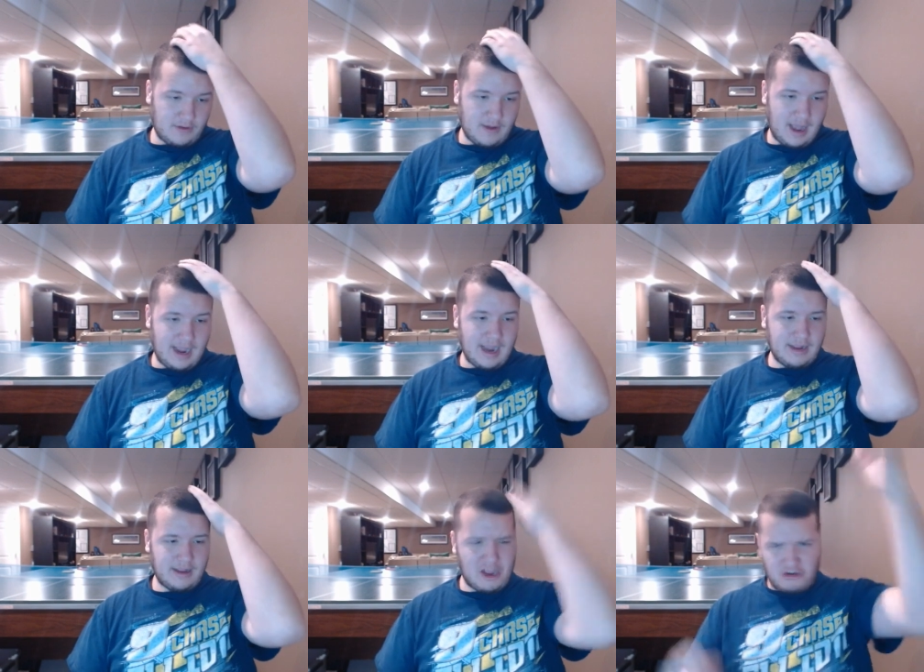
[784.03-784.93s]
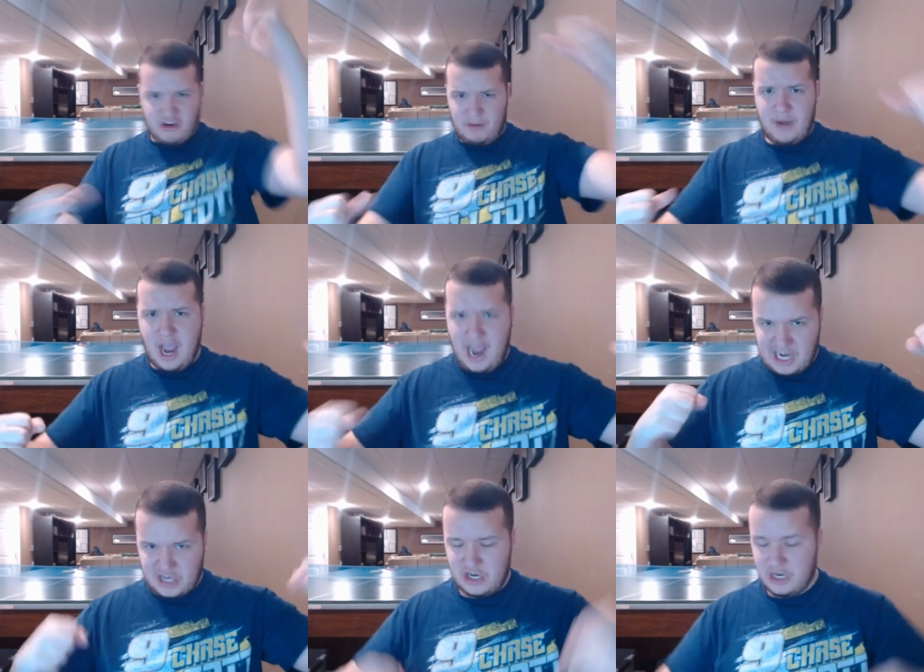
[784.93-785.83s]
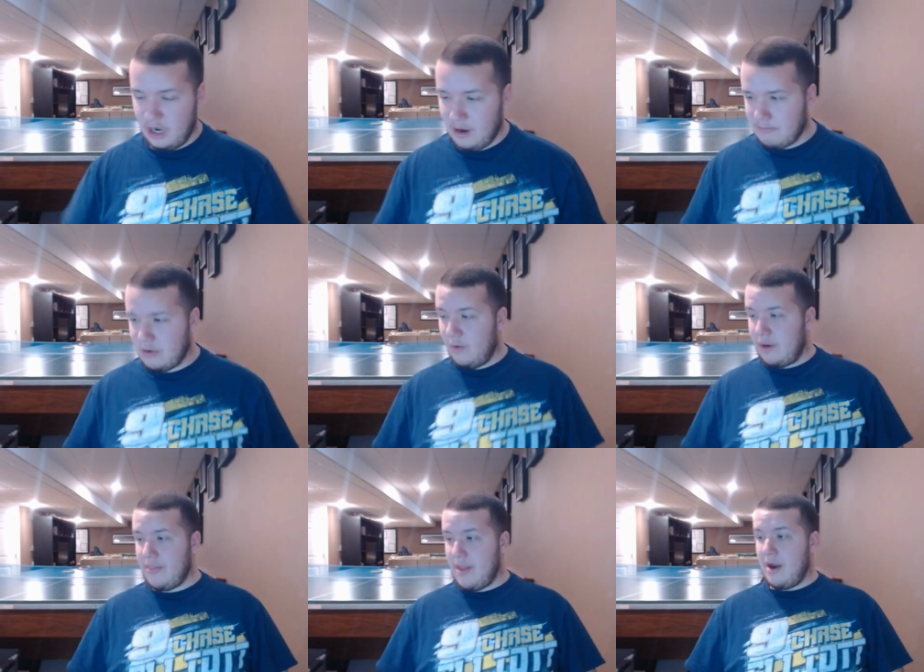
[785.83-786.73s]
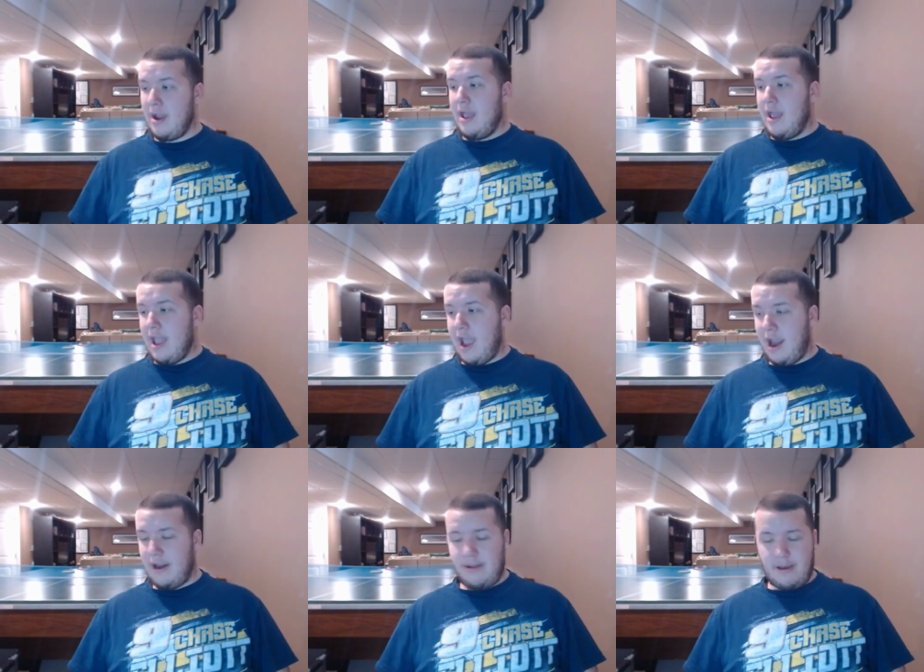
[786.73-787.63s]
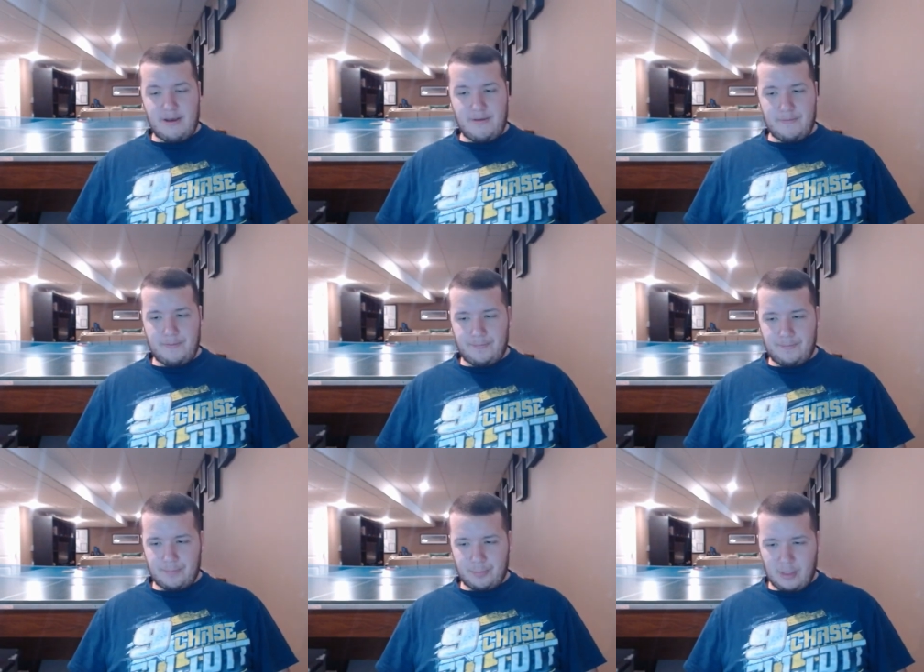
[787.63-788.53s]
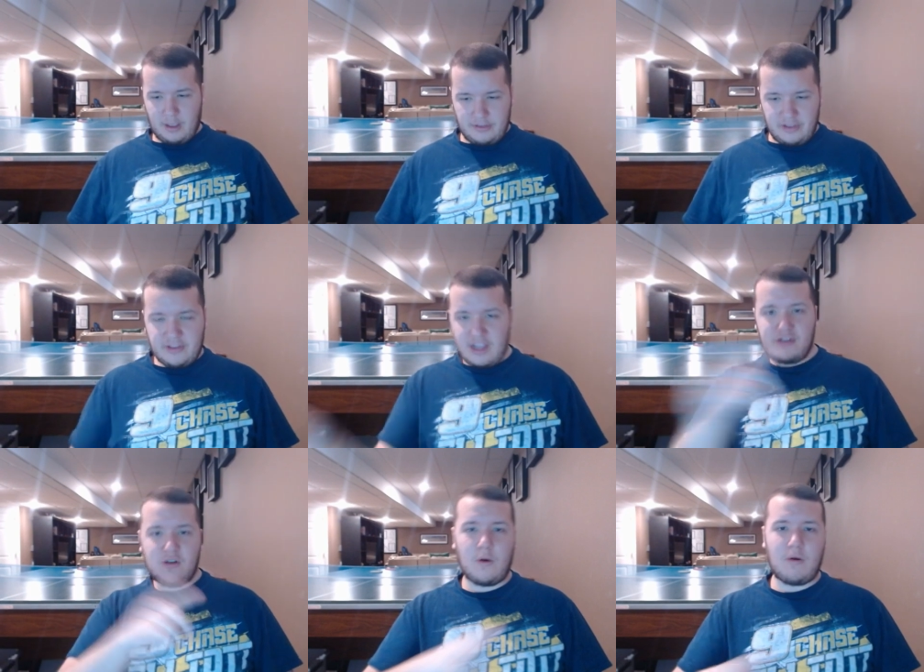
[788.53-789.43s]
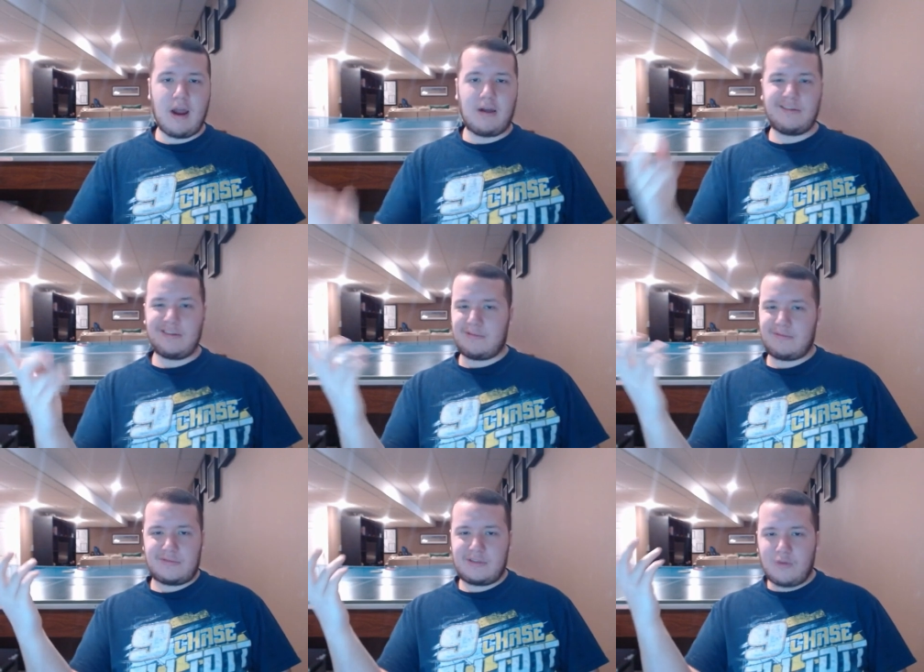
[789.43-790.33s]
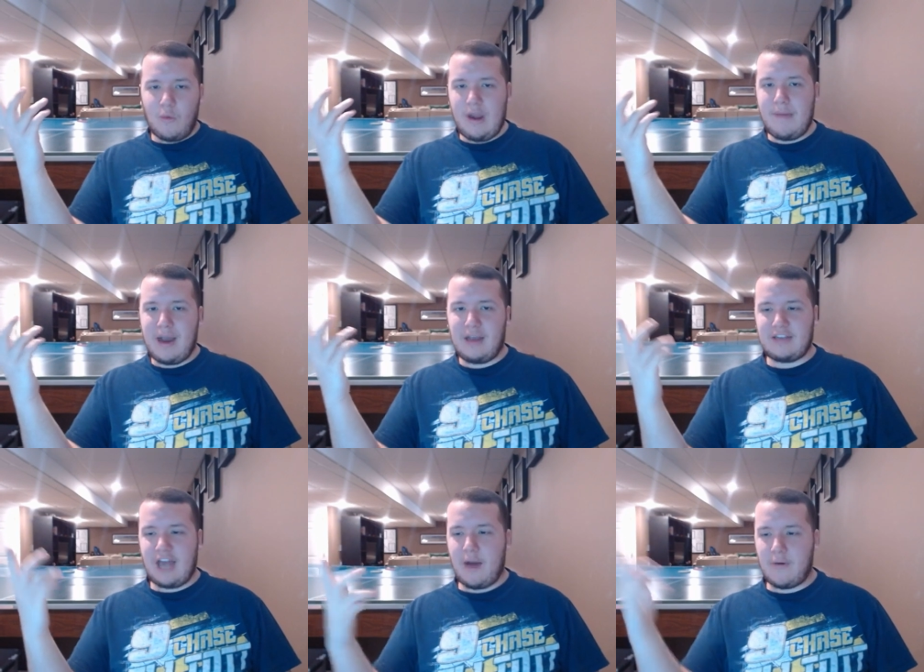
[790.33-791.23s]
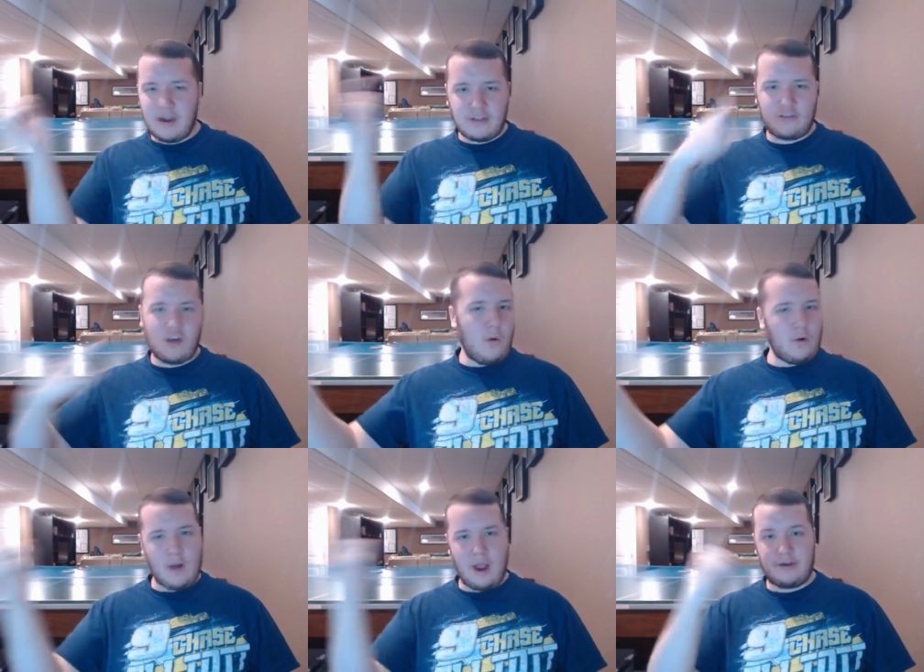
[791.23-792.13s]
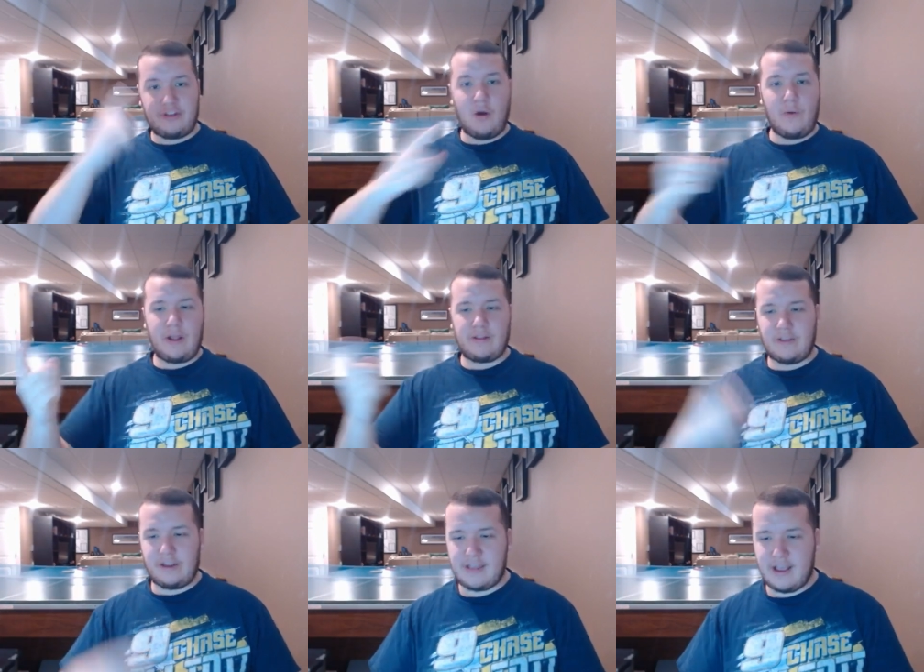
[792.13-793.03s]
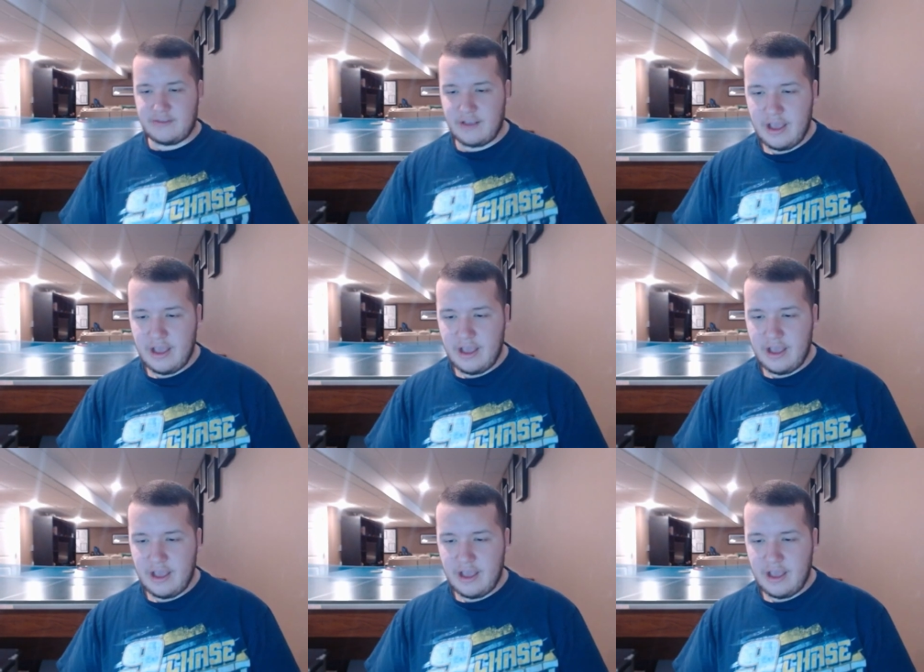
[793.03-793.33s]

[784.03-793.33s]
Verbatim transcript: so I, I i jump into action you know i'm going in there and um this thing's going around it's like 20 miles an hour it's going around in donuts like this